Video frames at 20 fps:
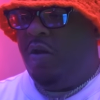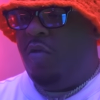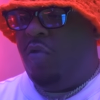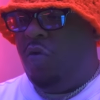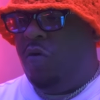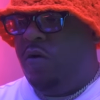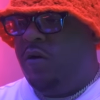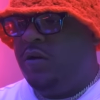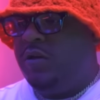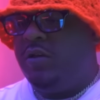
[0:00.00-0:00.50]
a
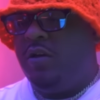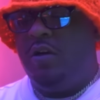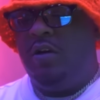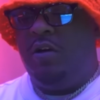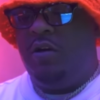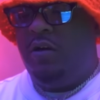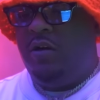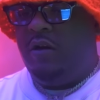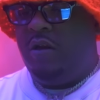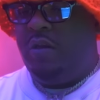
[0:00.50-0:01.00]
chorus, a
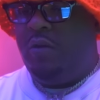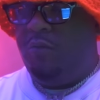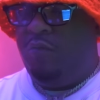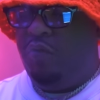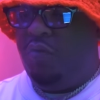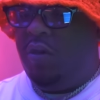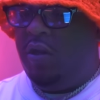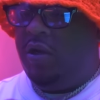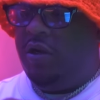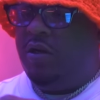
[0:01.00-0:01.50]
hook, and a
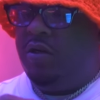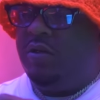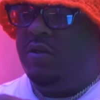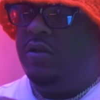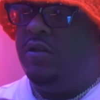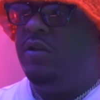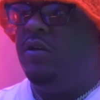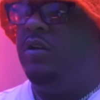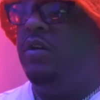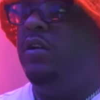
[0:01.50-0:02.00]

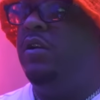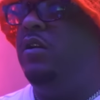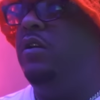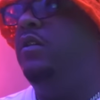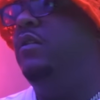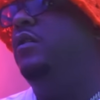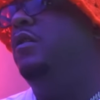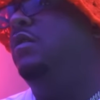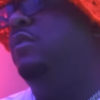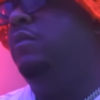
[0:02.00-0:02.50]
bridge,
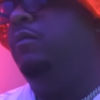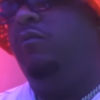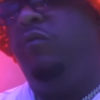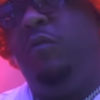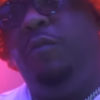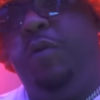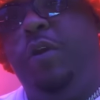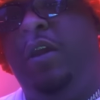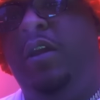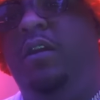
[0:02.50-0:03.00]
and
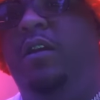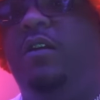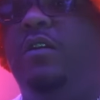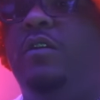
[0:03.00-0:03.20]
repeat,